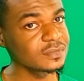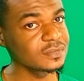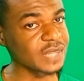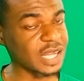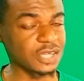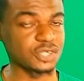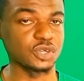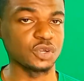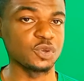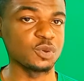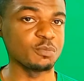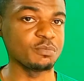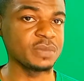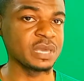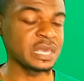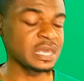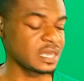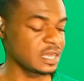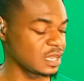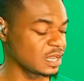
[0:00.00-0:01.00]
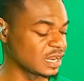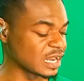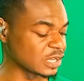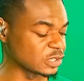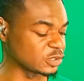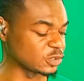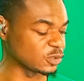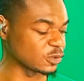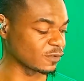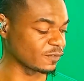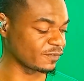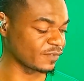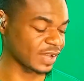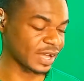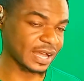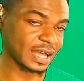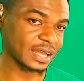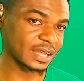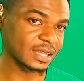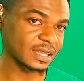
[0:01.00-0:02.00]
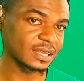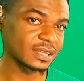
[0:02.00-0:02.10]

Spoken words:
That's on your mi. Now to your fa.